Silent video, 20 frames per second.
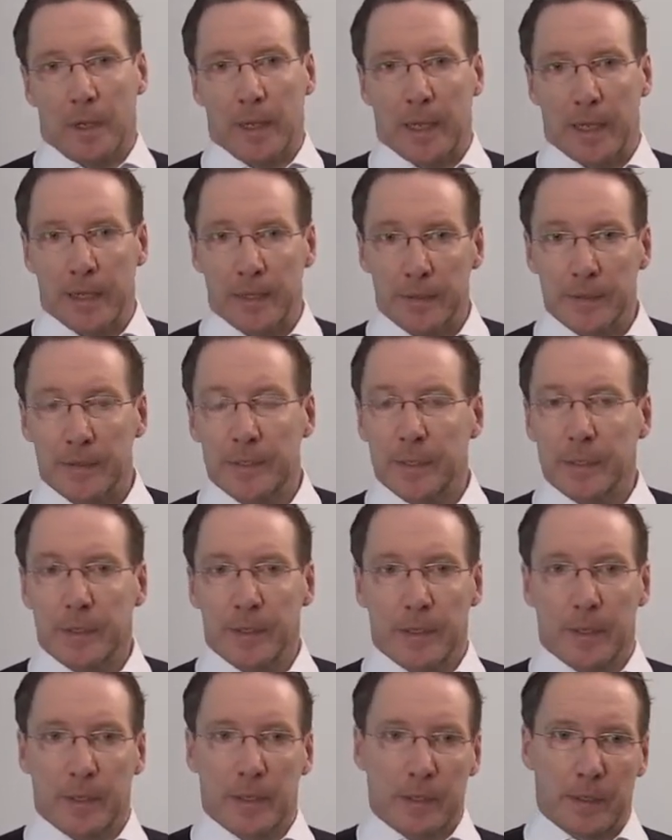and
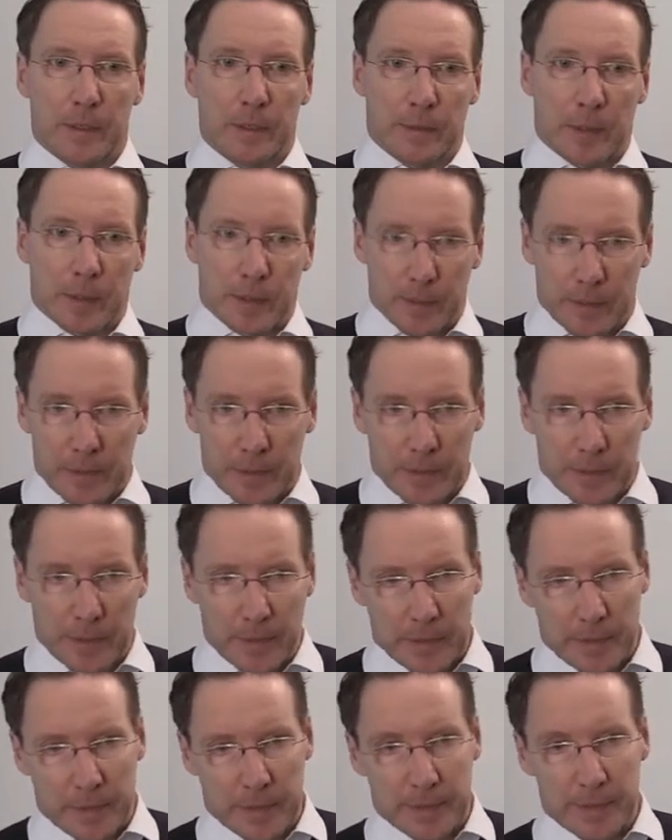
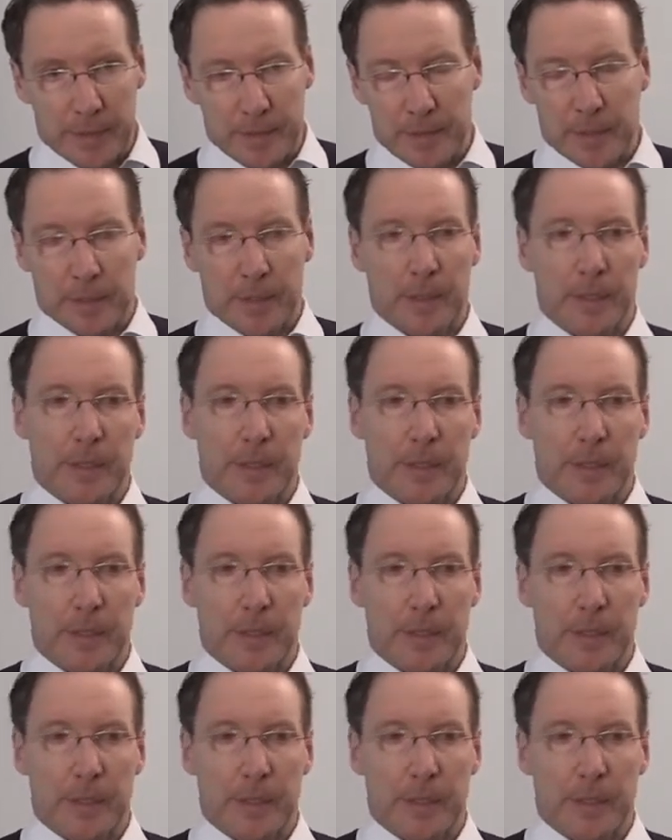it